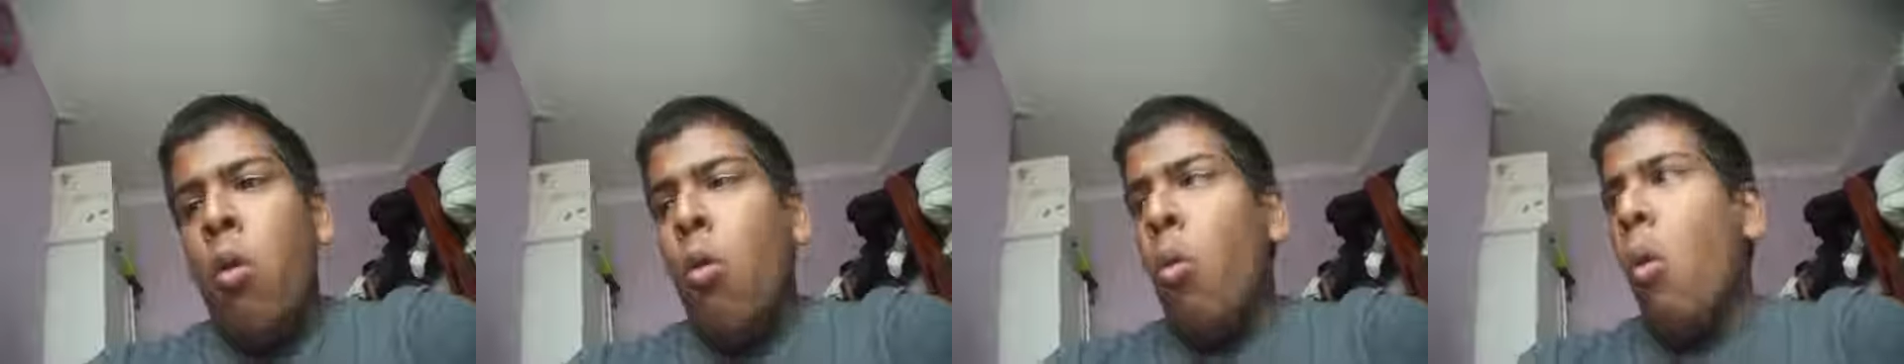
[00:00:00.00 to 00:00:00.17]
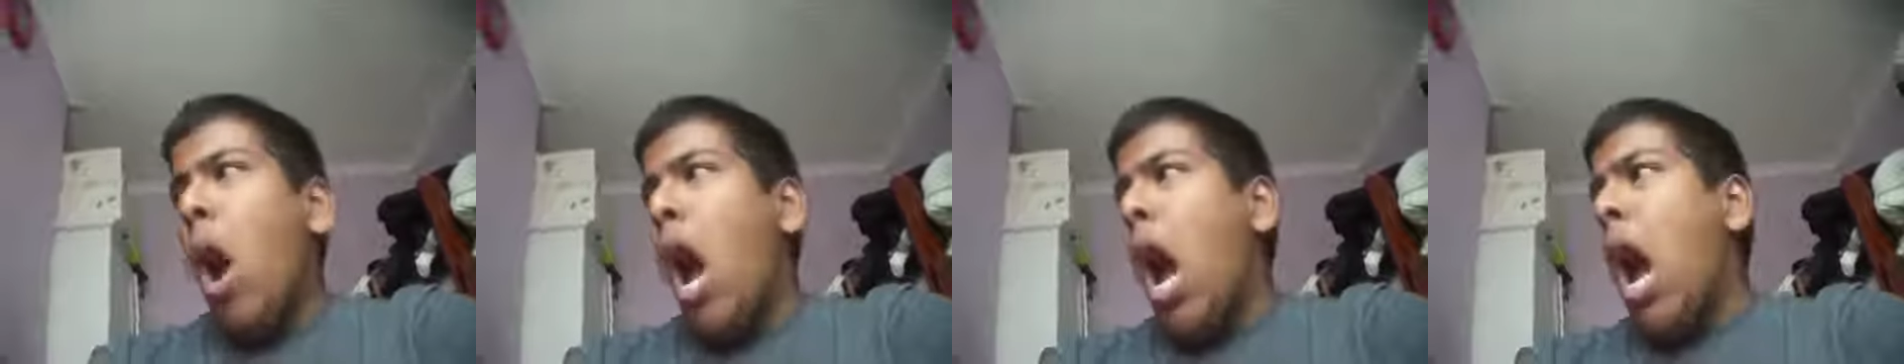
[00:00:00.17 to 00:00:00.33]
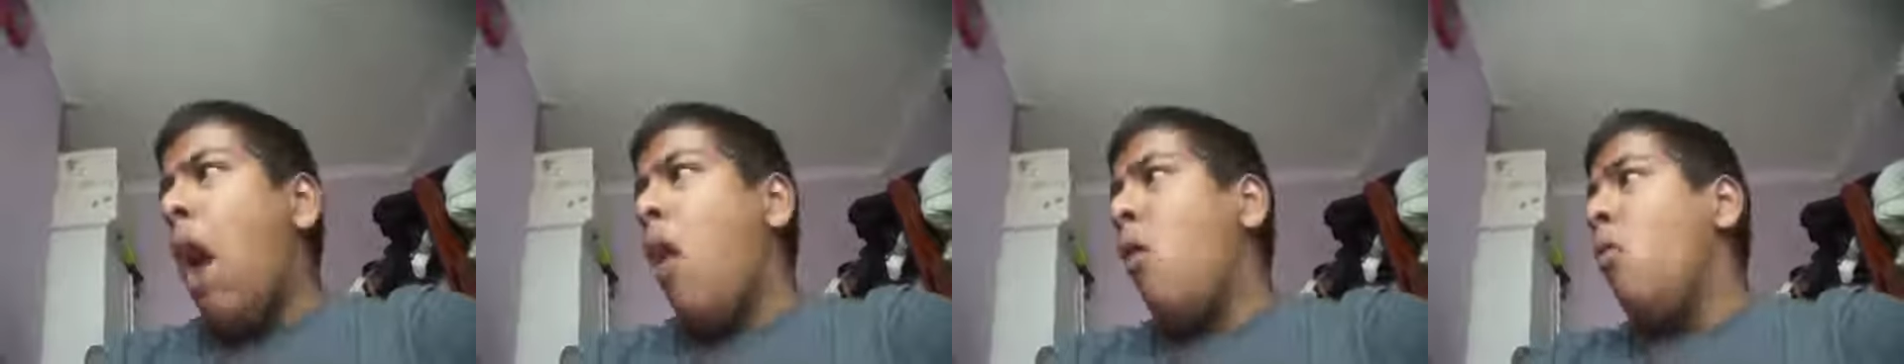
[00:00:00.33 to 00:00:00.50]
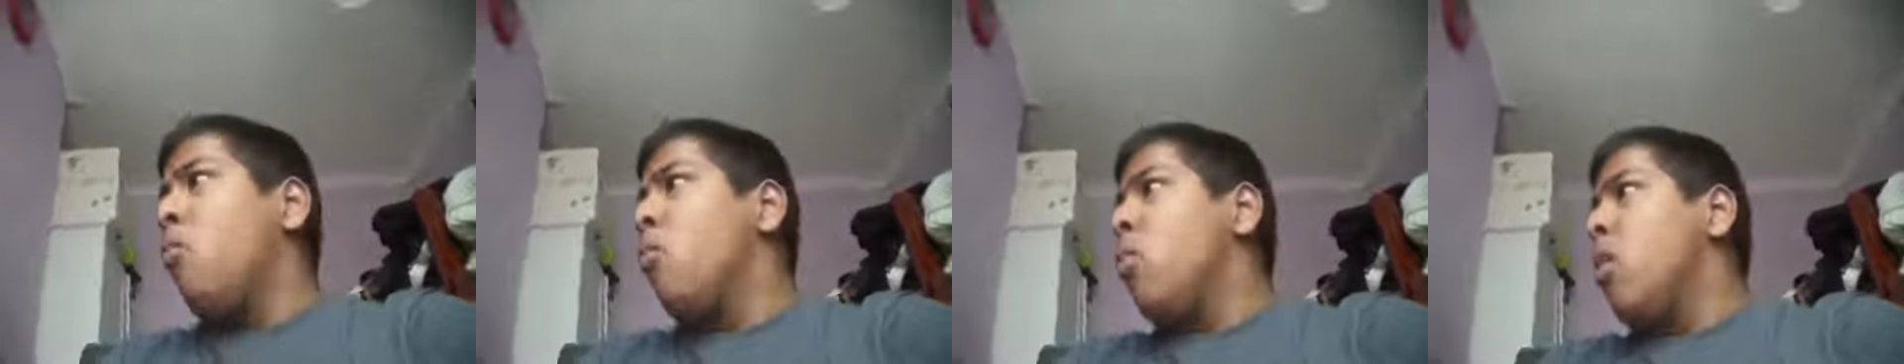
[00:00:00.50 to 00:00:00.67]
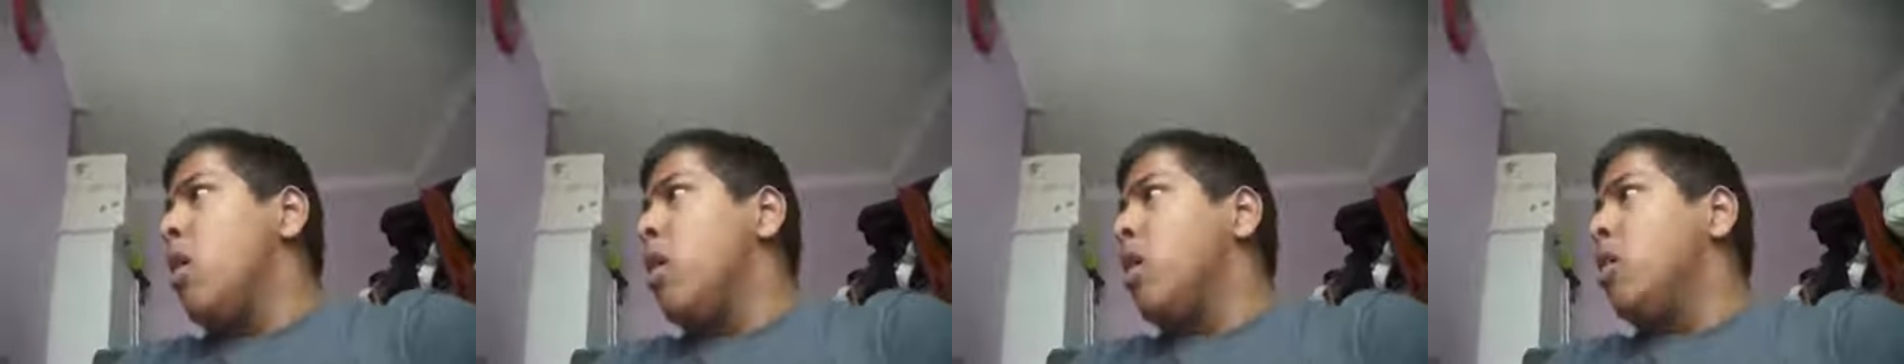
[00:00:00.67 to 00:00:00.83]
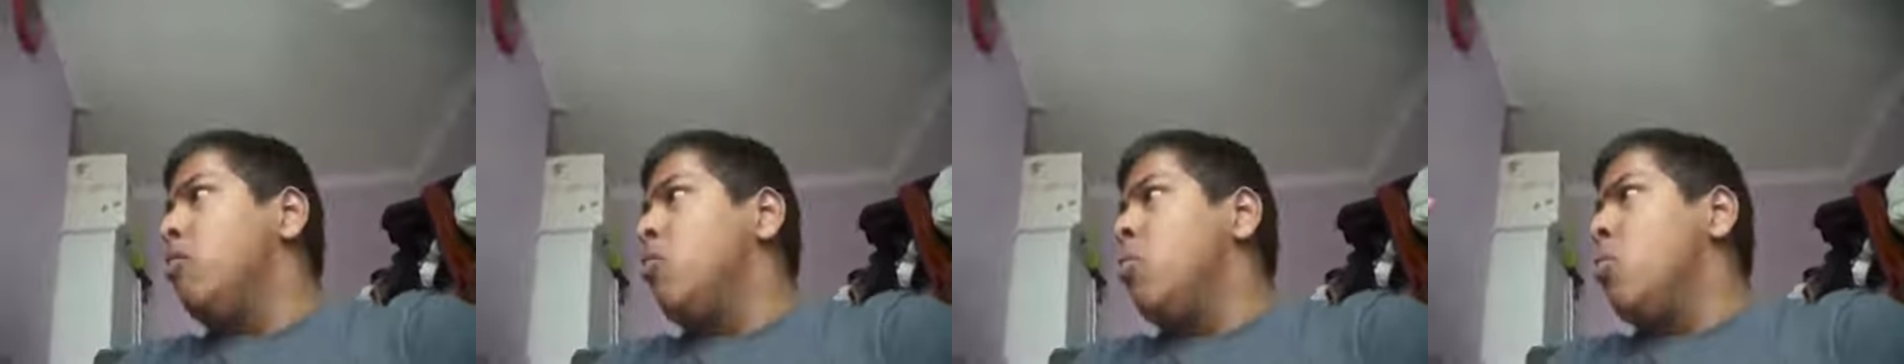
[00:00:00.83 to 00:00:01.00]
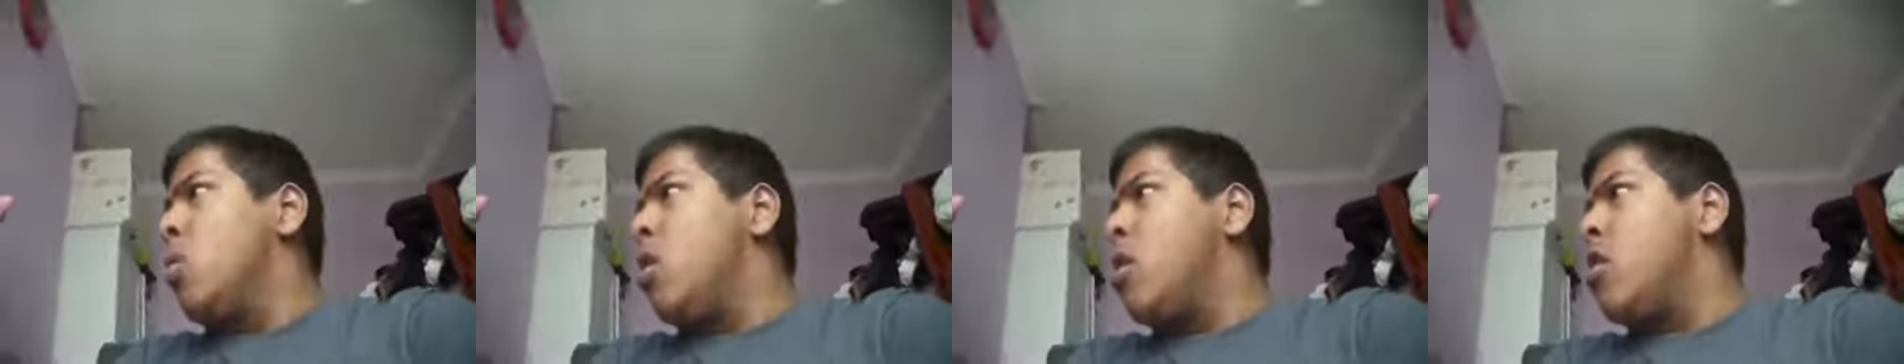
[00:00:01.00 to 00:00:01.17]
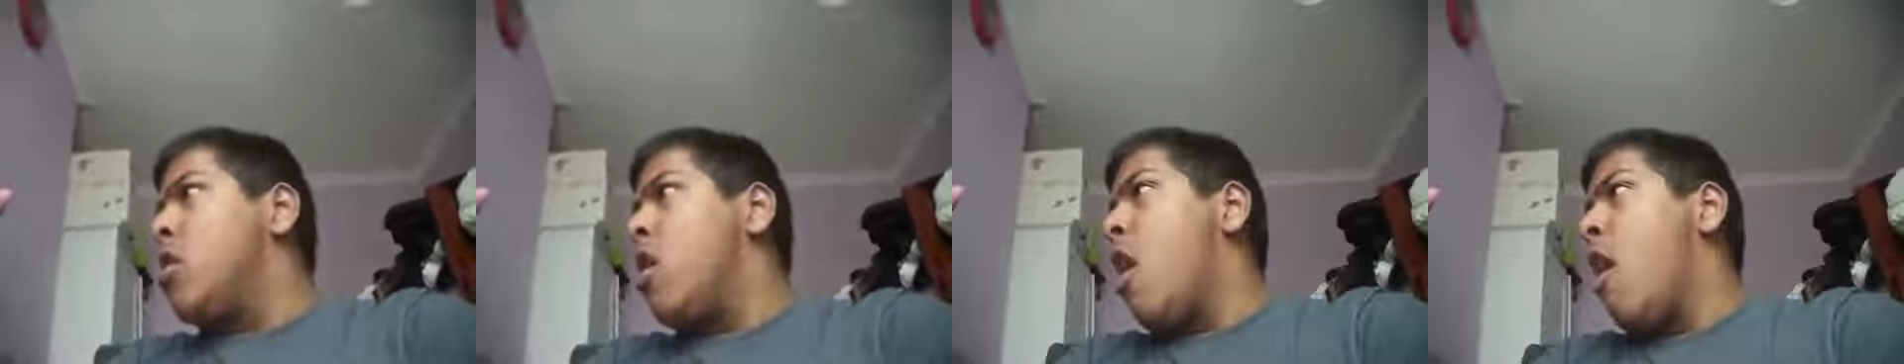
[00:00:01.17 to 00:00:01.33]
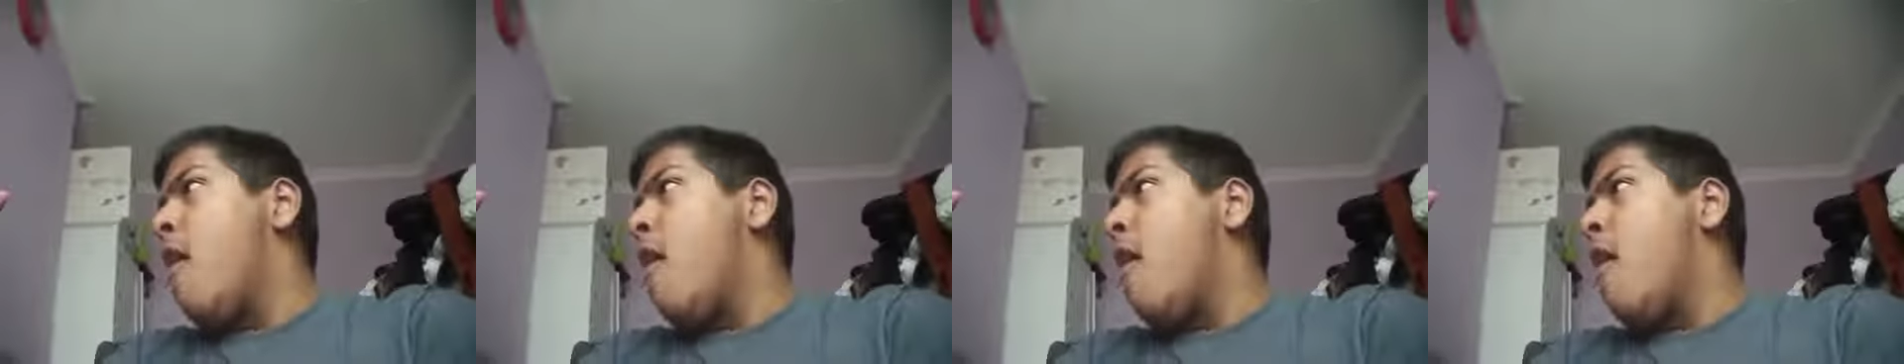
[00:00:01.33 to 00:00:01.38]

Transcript: Wow, we're in, we're in